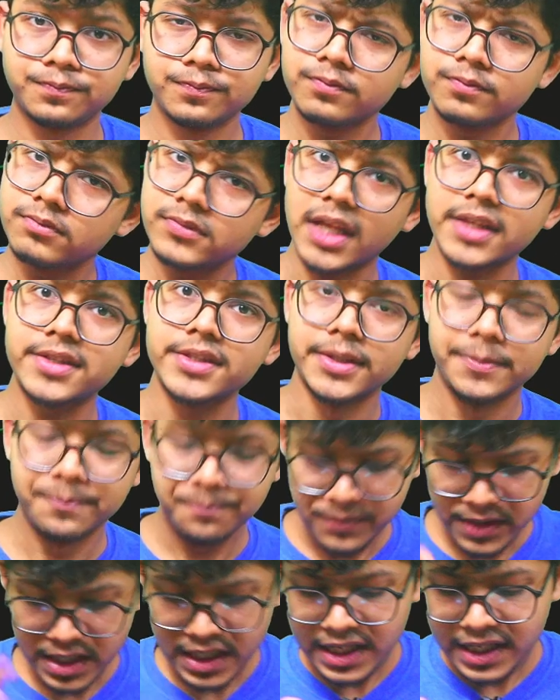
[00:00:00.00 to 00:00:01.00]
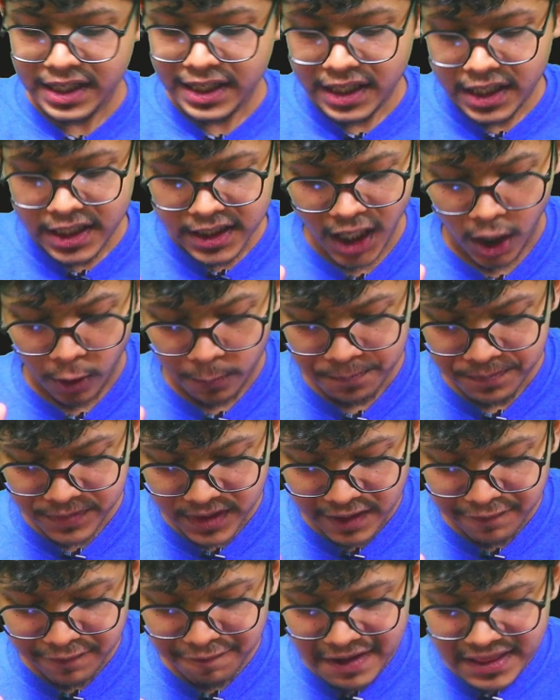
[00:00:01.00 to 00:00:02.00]
That's it. Now,
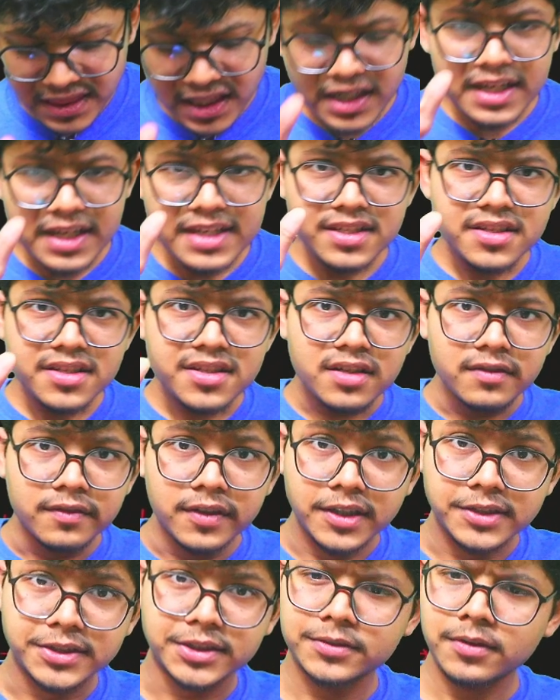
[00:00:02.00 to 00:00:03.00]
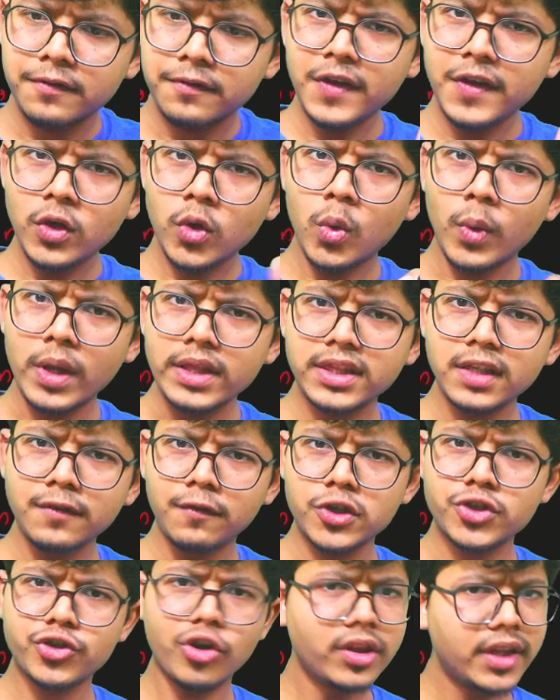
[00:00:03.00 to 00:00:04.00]
when the list is reversed, we know one thing for
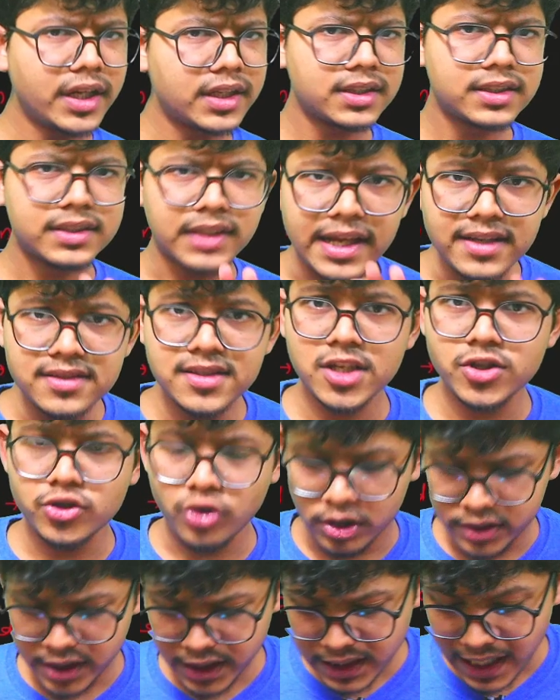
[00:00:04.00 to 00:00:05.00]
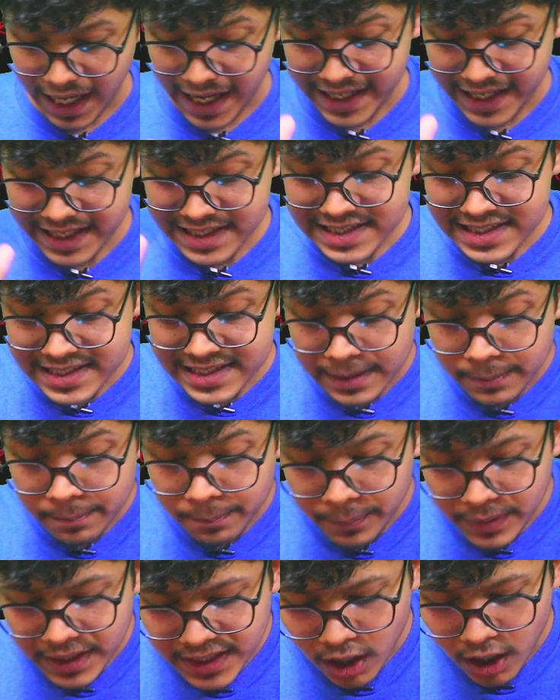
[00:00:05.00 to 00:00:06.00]
sure, that things are sorted. I can
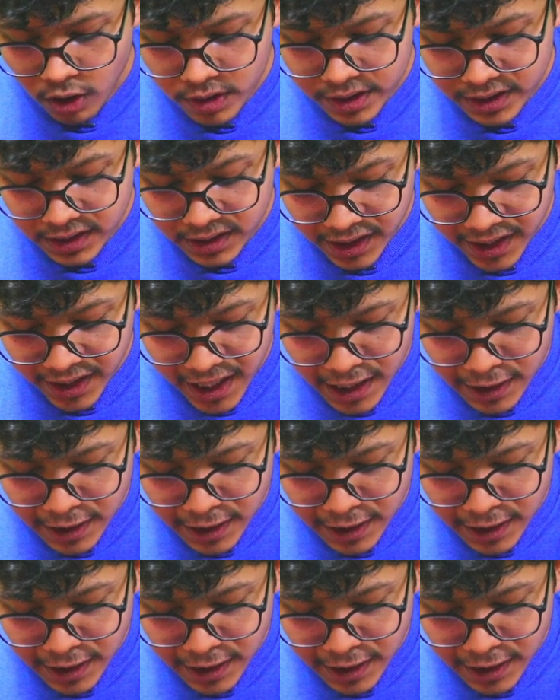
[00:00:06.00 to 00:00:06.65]
simply now iterate